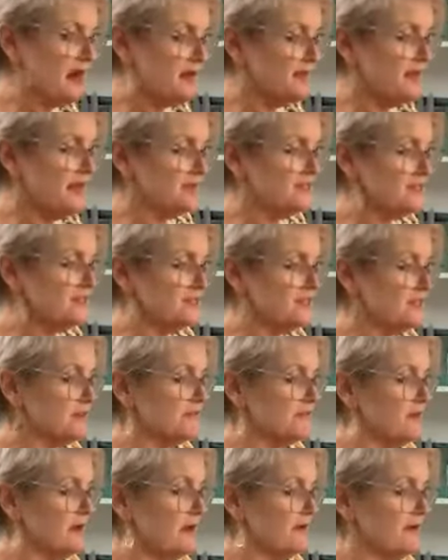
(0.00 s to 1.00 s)
And that's just
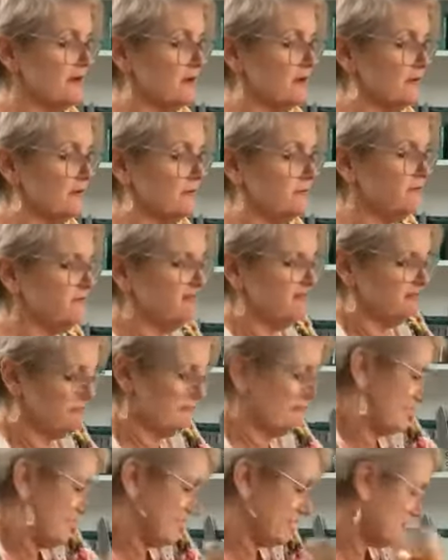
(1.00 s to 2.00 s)
a little
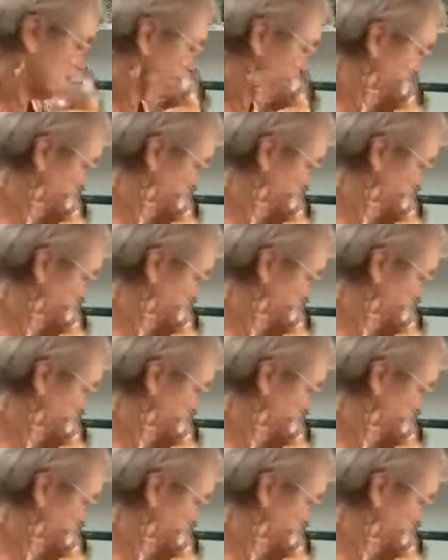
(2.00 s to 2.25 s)
thing